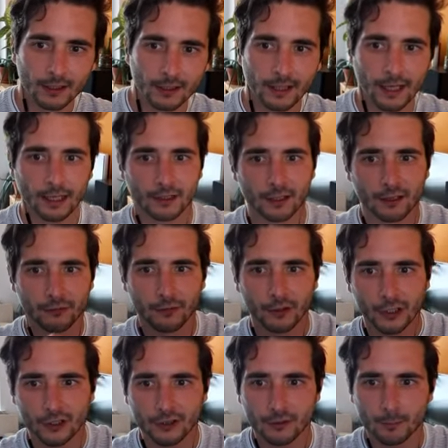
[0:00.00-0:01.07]
and the
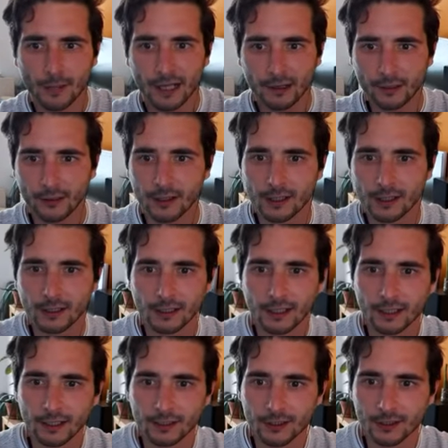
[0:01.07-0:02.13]
first myth
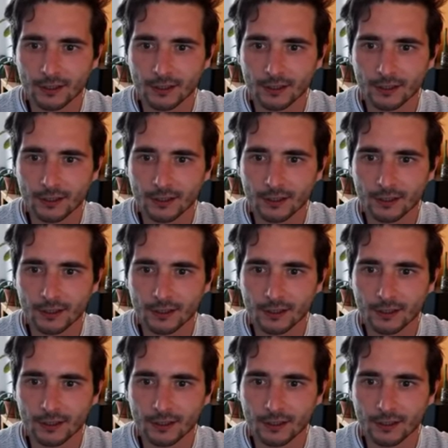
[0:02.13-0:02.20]
is